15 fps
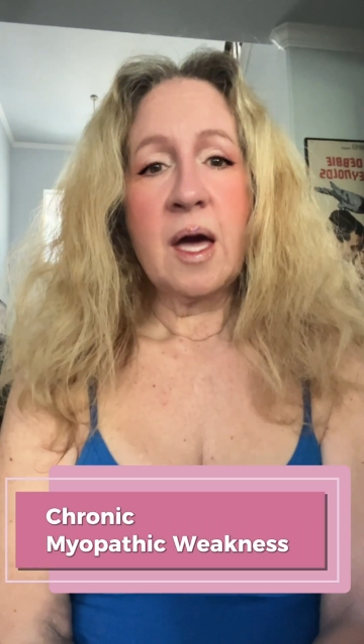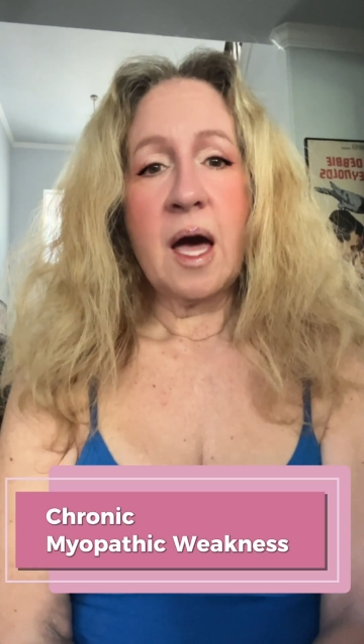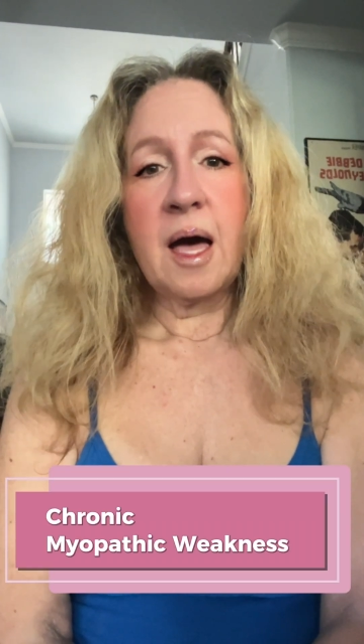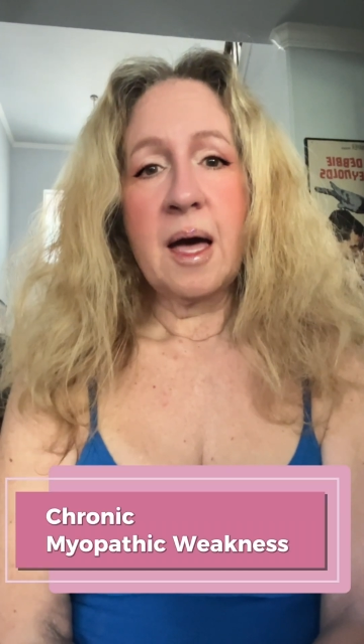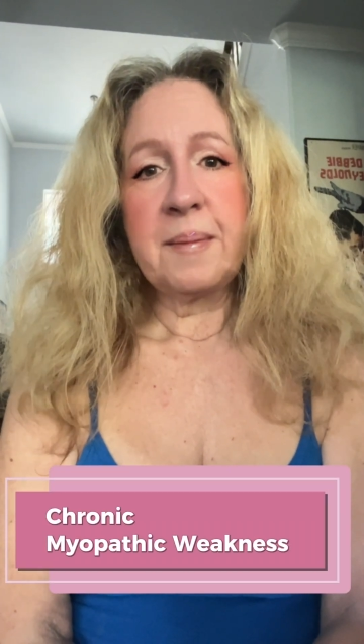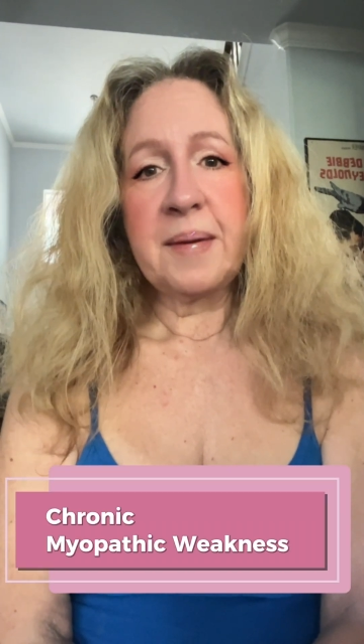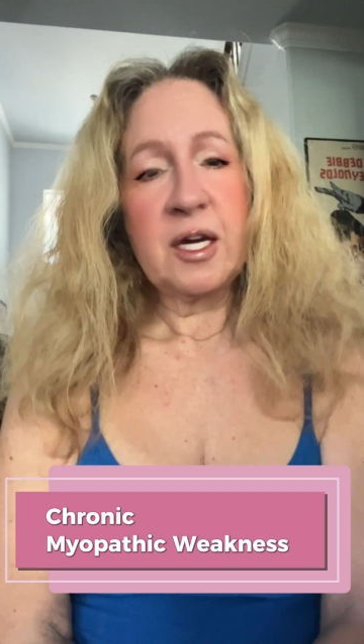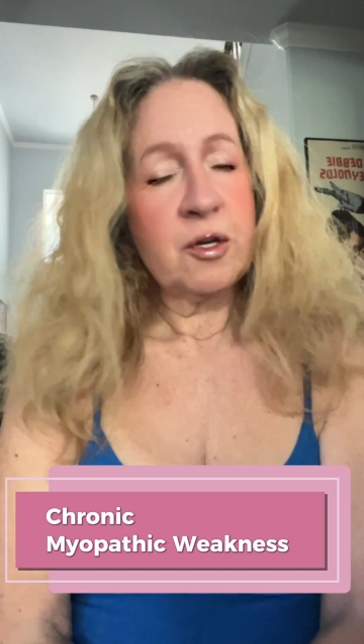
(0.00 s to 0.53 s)

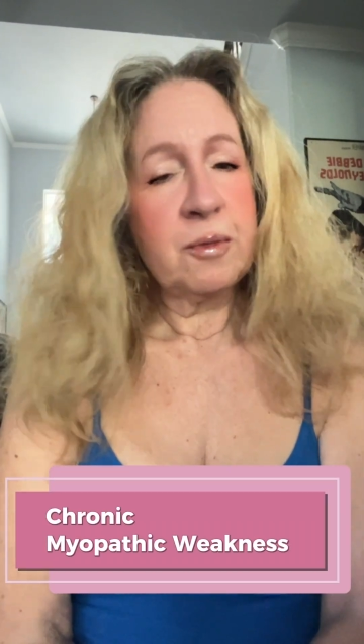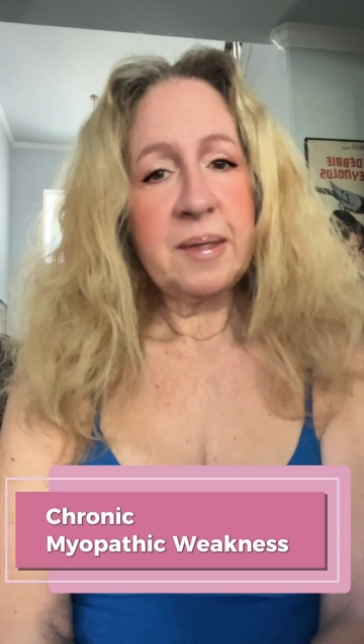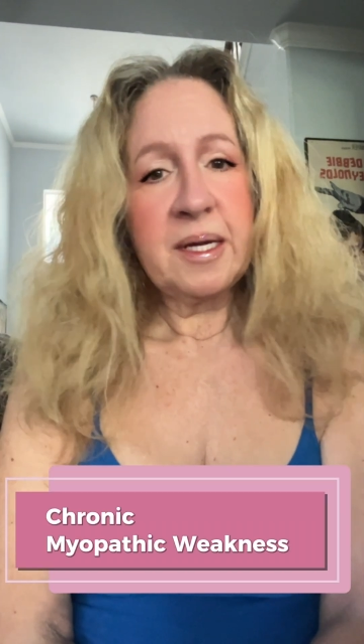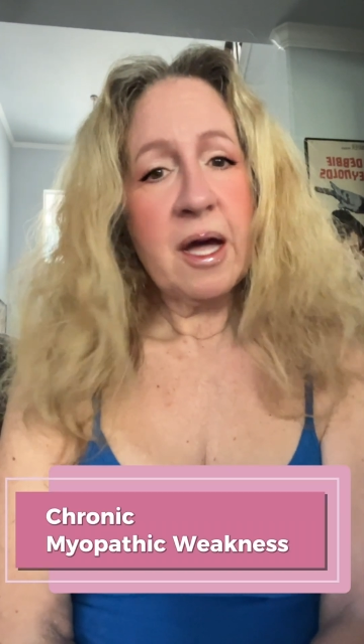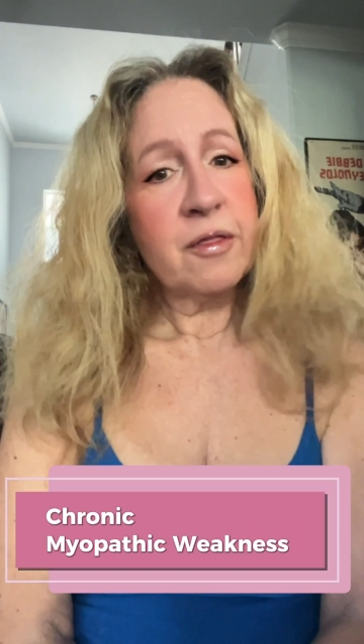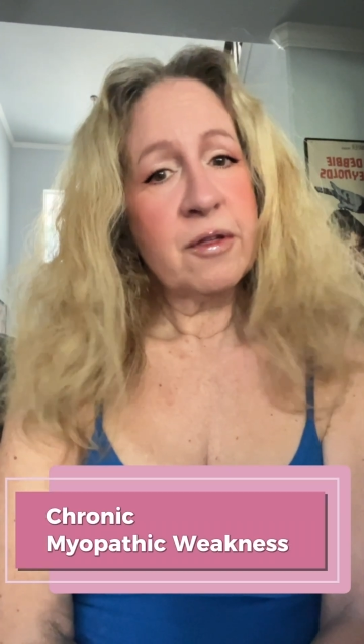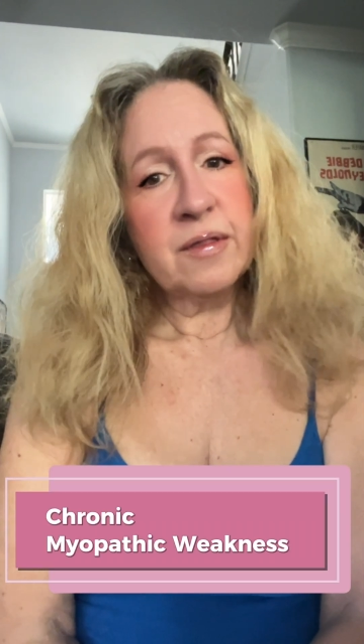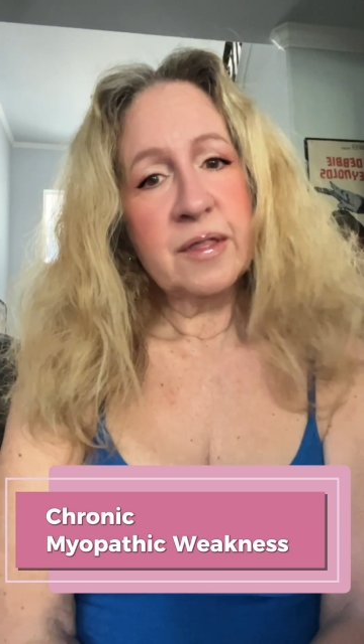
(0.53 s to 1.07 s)
um, it could be
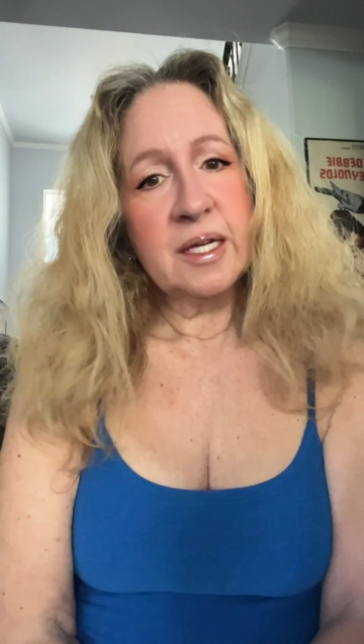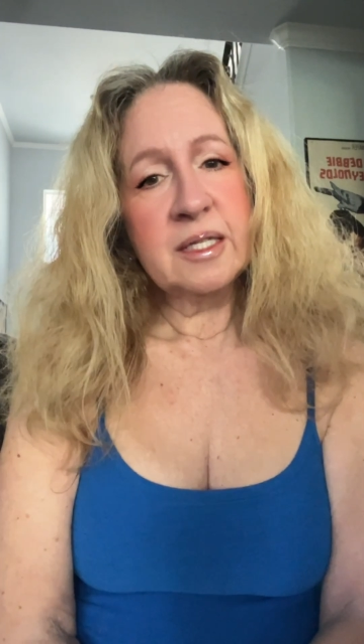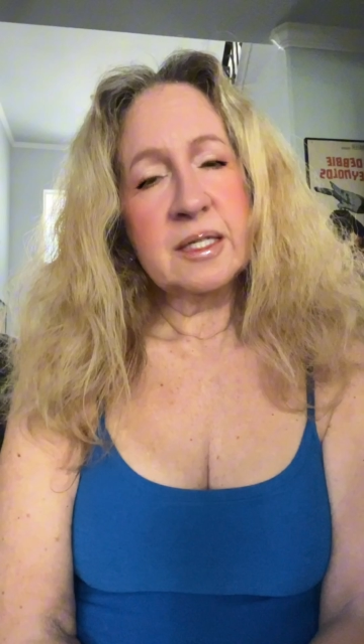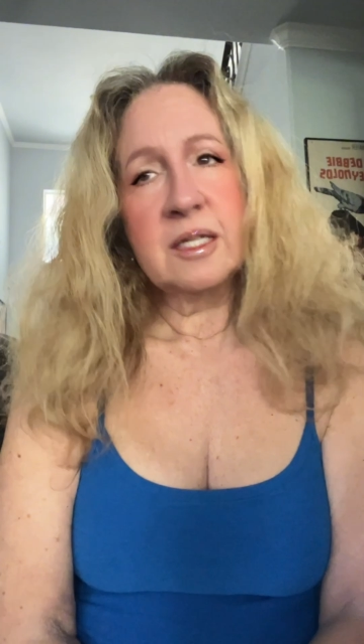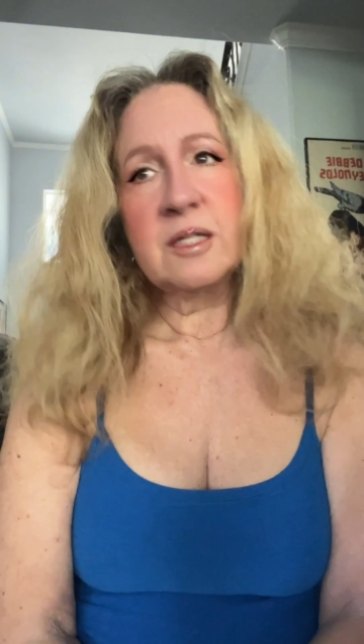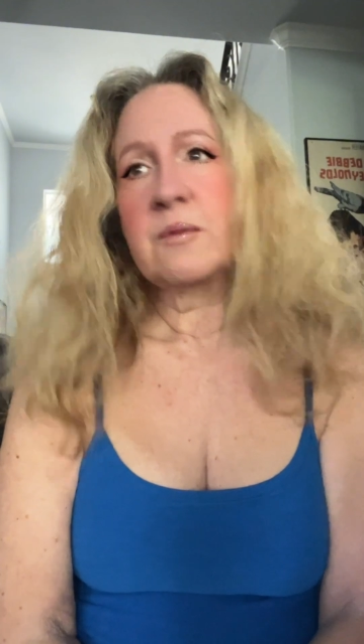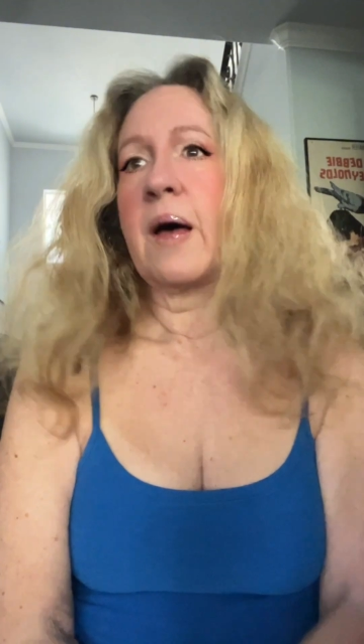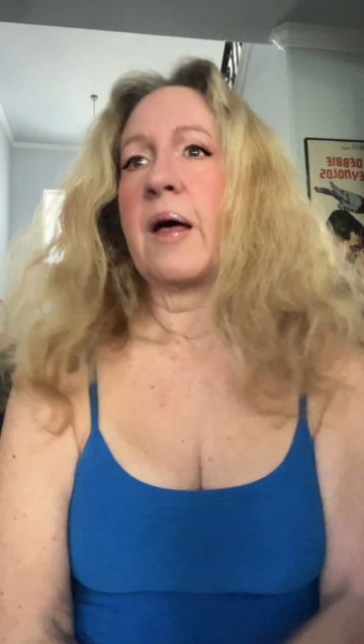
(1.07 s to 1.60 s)
other things
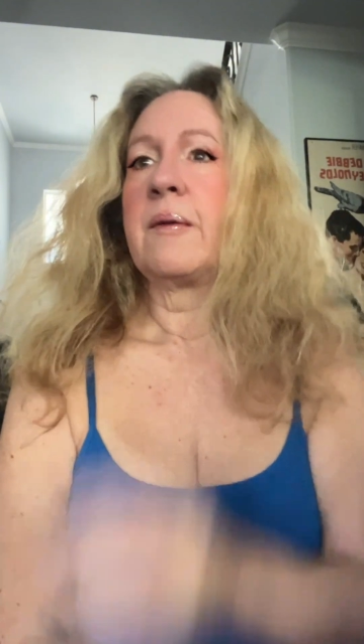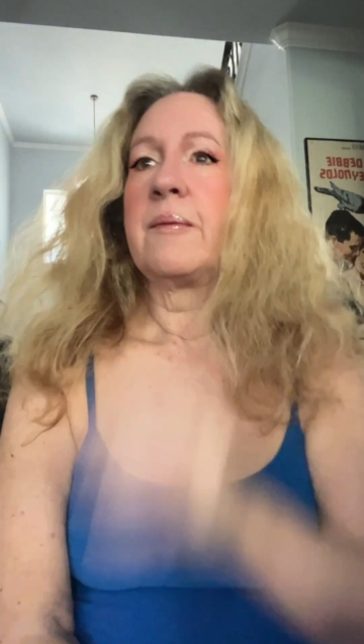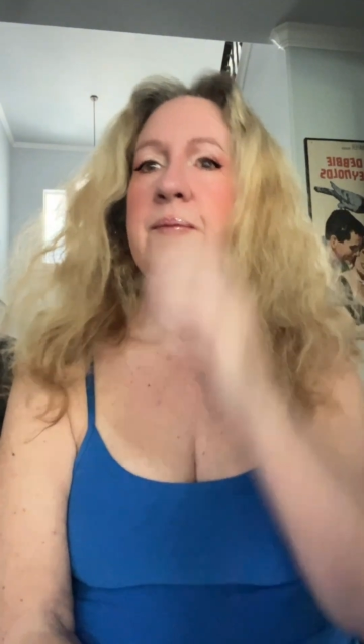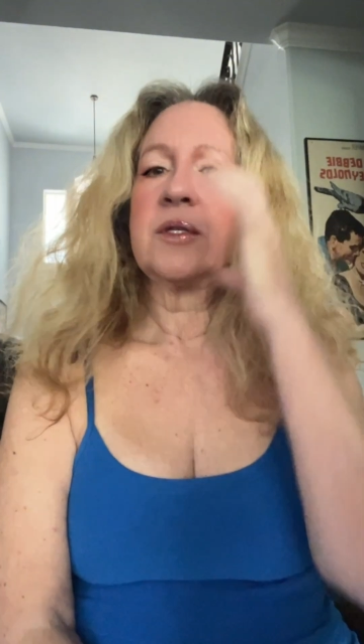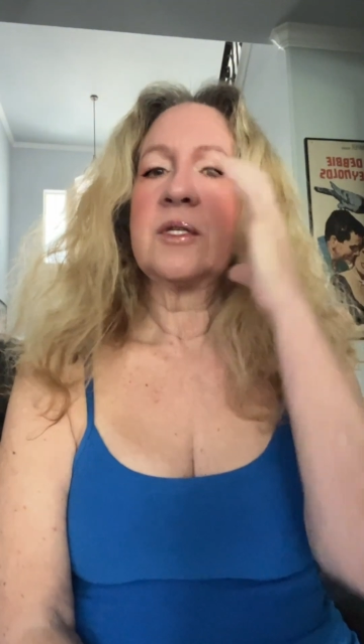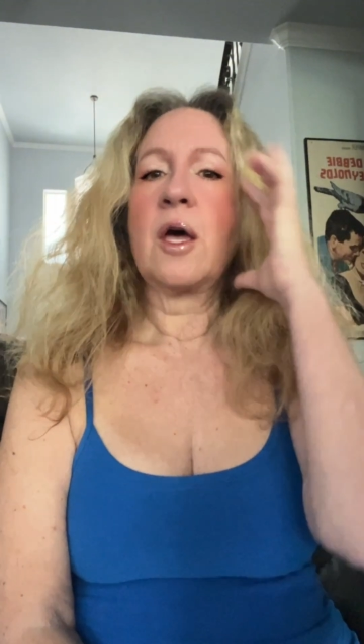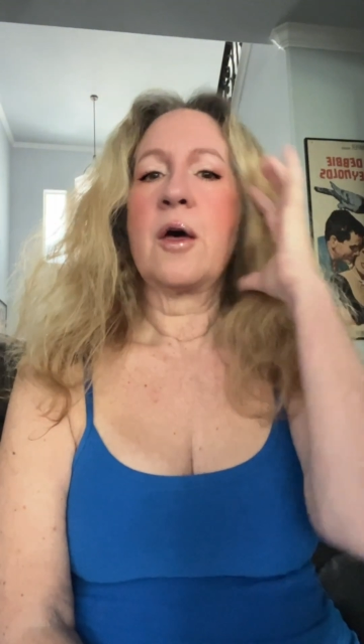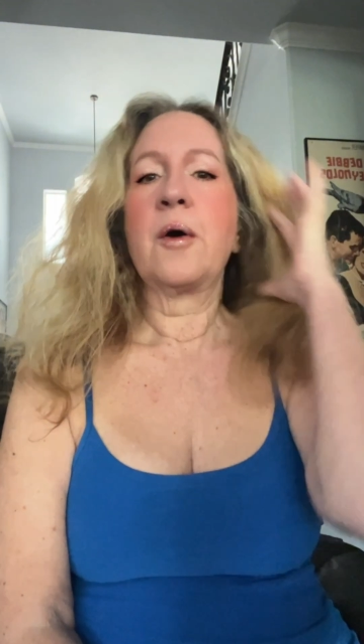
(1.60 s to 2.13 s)
as well.
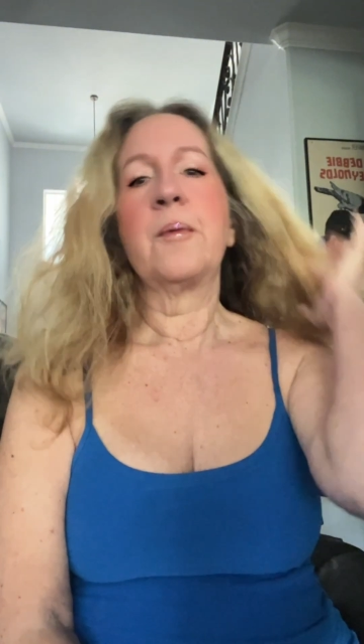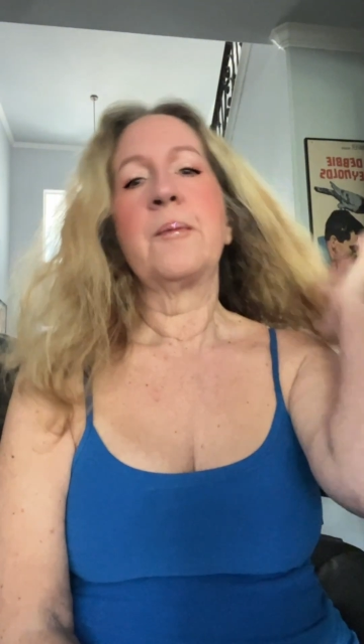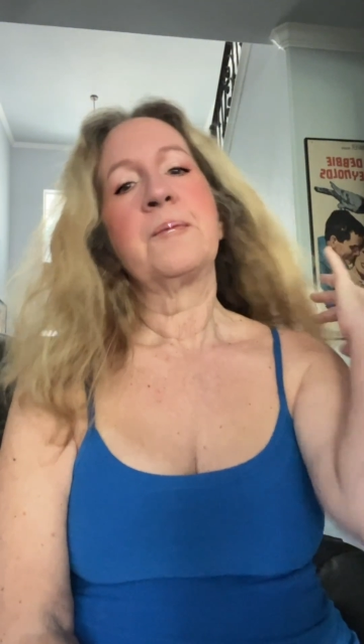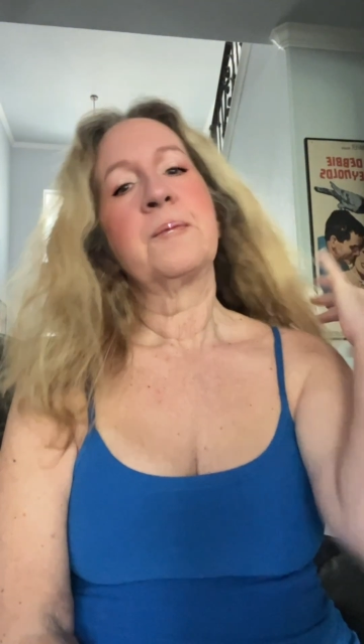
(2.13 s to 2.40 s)
So